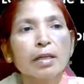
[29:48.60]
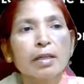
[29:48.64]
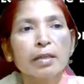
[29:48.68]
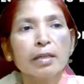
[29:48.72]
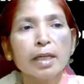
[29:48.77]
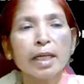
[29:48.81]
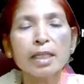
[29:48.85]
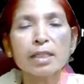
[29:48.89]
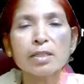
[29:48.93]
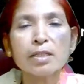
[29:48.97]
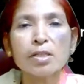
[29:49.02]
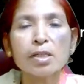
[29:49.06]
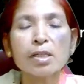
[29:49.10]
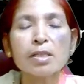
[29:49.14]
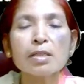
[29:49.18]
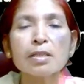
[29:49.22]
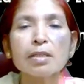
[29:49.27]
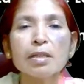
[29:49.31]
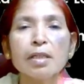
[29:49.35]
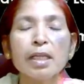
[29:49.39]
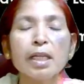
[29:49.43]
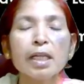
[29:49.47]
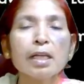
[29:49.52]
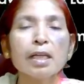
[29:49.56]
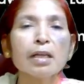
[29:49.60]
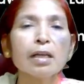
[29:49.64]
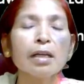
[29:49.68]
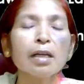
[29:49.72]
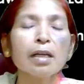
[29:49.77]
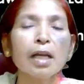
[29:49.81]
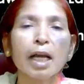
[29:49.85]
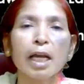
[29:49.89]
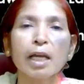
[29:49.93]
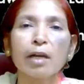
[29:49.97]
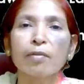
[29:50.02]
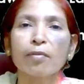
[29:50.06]
Next is
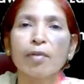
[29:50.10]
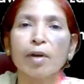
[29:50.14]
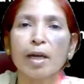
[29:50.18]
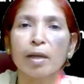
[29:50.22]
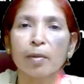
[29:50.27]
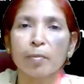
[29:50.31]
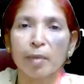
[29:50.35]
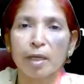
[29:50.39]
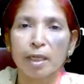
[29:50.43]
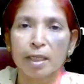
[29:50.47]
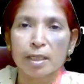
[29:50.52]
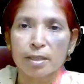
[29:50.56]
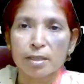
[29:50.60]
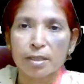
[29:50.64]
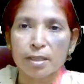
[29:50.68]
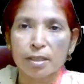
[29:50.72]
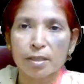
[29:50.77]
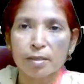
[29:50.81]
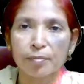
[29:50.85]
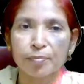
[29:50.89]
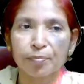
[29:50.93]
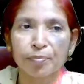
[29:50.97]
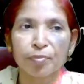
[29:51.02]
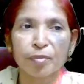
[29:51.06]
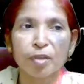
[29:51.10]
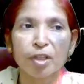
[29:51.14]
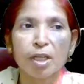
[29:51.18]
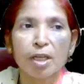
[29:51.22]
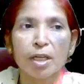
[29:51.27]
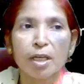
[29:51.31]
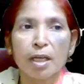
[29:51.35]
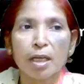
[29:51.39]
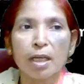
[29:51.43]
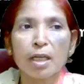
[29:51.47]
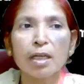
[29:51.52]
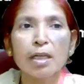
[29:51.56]
legal environment.
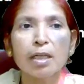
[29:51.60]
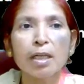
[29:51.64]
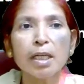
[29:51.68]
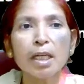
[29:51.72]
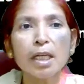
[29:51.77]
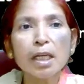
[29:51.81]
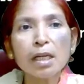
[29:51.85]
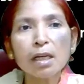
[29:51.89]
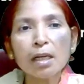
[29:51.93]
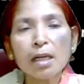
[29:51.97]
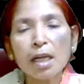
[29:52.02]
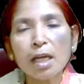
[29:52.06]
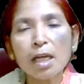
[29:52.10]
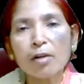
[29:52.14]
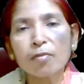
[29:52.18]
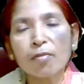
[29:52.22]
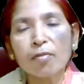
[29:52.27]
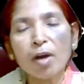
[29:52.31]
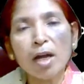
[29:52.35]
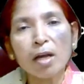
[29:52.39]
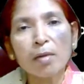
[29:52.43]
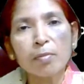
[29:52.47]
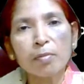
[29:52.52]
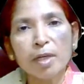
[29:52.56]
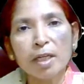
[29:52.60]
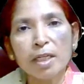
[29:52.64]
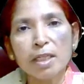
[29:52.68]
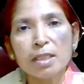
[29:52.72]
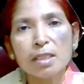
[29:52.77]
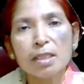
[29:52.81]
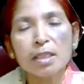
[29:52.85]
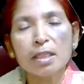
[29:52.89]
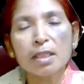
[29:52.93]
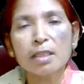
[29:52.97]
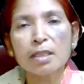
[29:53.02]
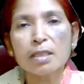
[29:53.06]
In legal
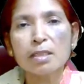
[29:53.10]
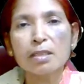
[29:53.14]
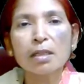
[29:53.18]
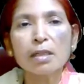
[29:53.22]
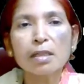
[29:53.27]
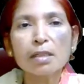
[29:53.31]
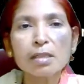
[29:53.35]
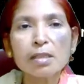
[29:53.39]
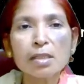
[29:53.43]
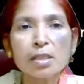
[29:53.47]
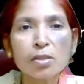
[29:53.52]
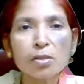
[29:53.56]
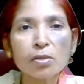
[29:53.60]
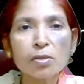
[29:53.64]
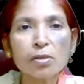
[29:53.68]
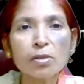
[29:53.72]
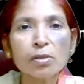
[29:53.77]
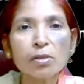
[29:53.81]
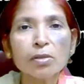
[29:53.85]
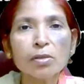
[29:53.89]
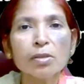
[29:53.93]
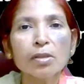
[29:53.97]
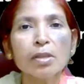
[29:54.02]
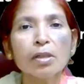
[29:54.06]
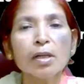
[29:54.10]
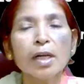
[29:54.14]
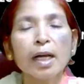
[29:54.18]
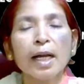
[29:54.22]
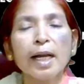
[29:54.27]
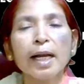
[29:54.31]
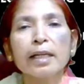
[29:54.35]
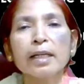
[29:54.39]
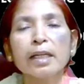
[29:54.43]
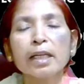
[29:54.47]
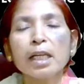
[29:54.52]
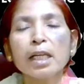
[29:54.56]
environment, it is also
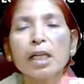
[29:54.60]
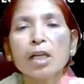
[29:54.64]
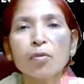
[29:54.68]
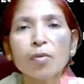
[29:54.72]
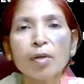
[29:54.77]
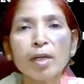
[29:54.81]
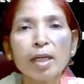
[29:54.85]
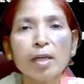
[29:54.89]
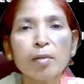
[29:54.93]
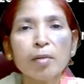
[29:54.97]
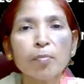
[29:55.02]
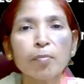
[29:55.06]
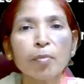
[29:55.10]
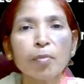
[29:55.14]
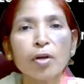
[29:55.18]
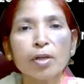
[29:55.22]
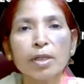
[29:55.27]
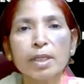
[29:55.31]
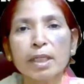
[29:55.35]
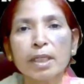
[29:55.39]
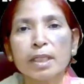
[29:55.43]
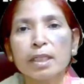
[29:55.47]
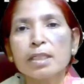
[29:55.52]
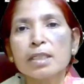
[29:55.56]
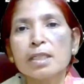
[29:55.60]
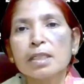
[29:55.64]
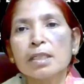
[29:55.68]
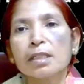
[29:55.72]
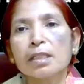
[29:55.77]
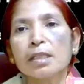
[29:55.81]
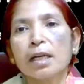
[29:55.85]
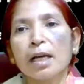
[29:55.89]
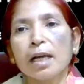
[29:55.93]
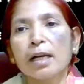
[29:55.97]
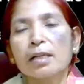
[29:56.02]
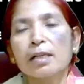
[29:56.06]
and equally important
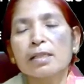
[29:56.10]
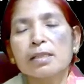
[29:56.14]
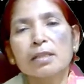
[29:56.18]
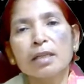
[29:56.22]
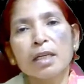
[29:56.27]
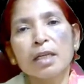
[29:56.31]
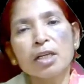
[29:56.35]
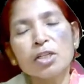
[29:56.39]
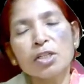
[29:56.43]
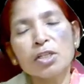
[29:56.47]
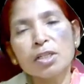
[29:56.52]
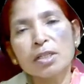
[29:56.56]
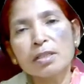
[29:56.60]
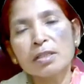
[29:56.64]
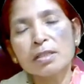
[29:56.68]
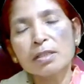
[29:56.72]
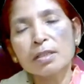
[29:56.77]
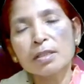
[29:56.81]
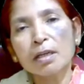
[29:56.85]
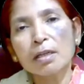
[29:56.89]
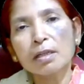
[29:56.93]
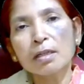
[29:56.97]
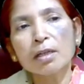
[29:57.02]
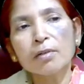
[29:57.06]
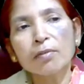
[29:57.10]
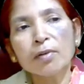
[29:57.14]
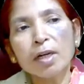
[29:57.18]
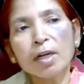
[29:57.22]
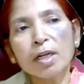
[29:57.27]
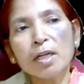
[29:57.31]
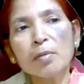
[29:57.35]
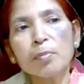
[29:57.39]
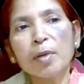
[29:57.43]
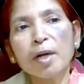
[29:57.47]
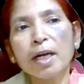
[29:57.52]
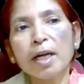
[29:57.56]
as nations are
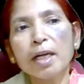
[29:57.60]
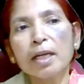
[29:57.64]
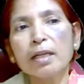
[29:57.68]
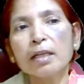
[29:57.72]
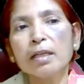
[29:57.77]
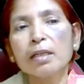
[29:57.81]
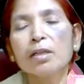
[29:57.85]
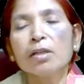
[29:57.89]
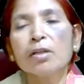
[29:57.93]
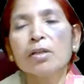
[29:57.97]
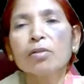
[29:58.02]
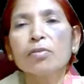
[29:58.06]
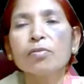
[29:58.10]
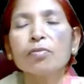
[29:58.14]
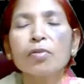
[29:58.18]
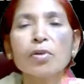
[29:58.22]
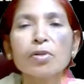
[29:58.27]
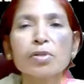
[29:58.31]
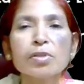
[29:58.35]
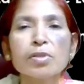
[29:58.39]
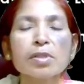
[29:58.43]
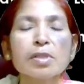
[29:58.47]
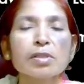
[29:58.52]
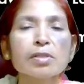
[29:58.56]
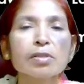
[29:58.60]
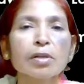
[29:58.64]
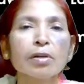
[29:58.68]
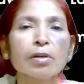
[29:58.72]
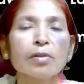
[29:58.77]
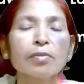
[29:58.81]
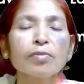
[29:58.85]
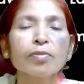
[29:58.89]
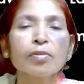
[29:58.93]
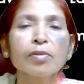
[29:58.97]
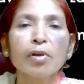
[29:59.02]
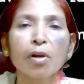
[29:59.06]
governed by forces
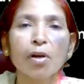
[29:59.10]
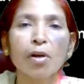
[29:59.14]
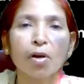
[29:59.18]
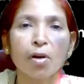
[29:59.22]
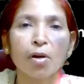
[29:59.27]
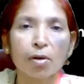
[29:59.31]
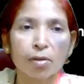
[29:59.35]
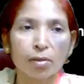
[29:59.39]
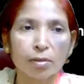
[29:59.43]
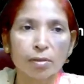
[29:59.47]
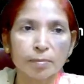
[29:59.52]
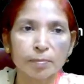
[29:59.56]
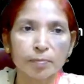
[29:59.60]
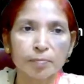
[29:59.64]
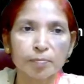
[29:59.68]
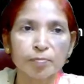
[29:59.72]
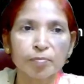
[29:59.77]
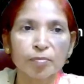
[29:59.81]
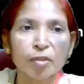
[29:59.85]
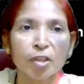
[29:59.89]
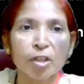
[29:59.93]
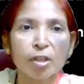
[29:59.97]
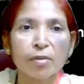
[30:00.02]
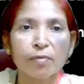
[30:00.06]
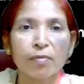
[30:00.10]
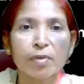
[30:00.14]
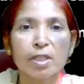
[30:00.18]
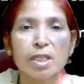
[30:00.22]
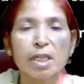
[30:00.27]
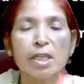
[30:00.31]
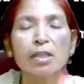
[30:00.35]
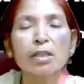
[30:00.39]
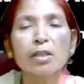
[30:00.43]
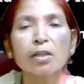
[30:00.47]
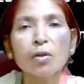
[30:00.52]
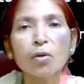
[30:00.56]
of law, which
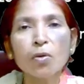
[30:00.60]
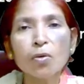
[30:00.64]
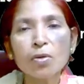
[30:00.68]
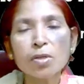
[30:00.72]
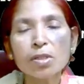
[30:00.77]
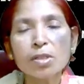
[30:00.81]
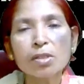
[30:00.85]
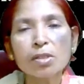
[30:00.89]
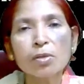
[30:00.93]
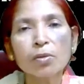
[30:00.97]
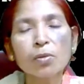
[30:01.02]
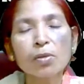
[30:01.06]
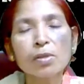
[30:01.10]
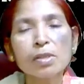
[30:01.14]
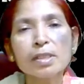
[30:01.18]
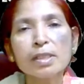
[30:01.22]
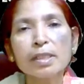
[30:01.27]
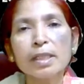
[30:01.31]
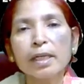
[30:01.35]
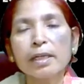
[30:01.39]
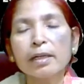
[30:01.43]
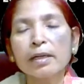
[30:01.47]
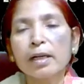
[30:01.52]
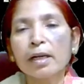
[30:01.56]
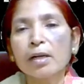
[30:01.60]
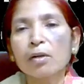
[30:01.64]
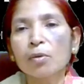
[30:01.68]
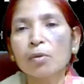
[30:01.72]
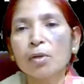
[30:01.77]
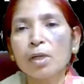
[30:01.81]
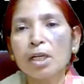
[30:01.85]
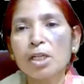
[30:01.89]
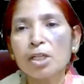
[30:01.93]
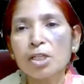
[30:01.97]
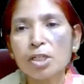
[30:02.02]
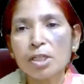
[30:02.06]
includes rules and
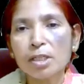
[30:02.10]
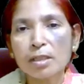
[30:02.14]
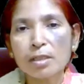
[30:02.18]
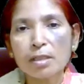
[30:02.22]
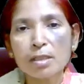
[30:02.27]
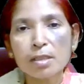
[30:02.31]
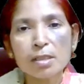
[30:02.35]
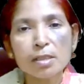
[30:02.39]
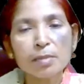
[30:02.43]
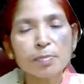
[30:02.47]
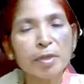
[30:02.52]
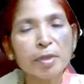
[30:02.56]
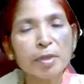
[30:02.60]
regulations,